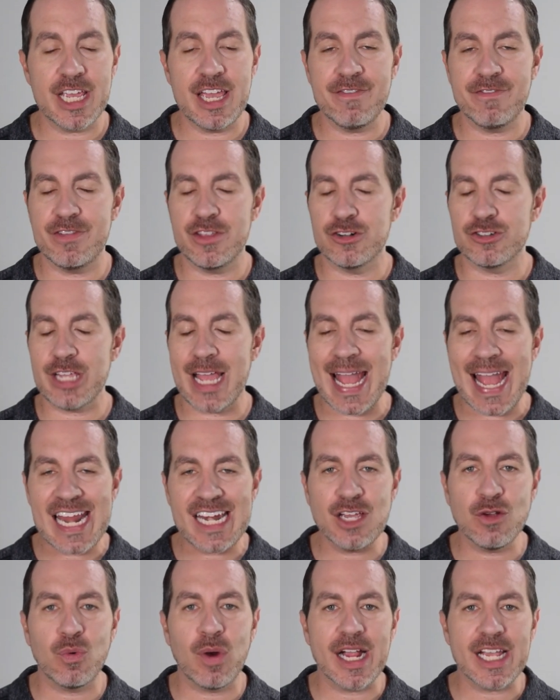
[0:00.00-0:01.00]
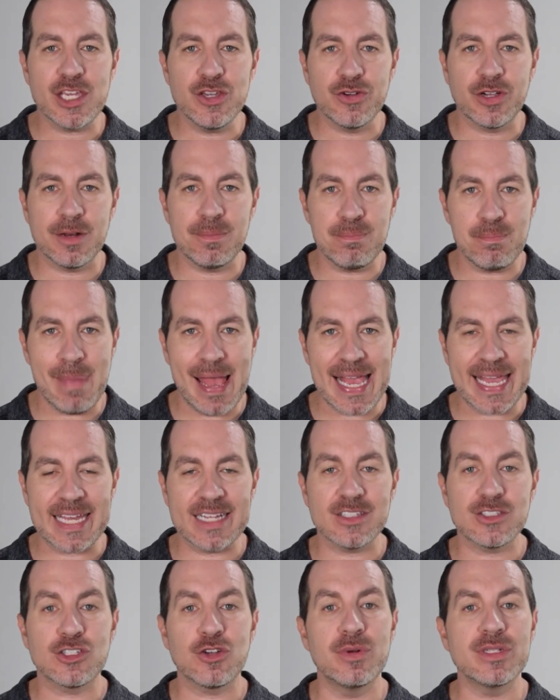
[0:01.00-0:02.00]
if there's any way you can make
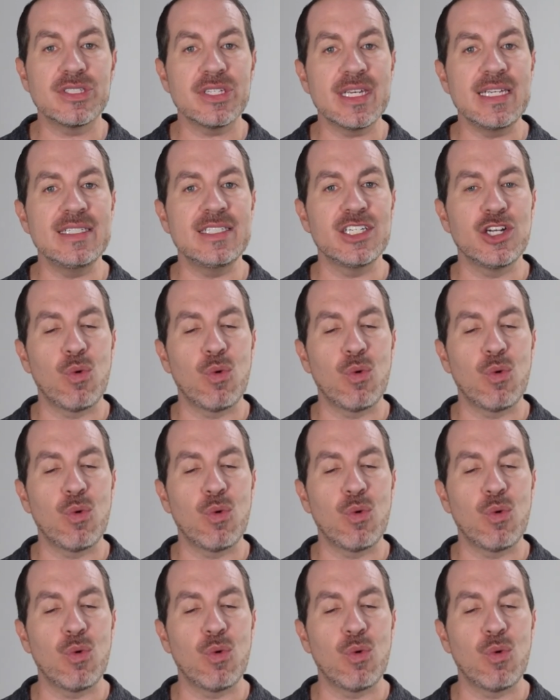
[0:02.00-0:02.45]
it so it's easy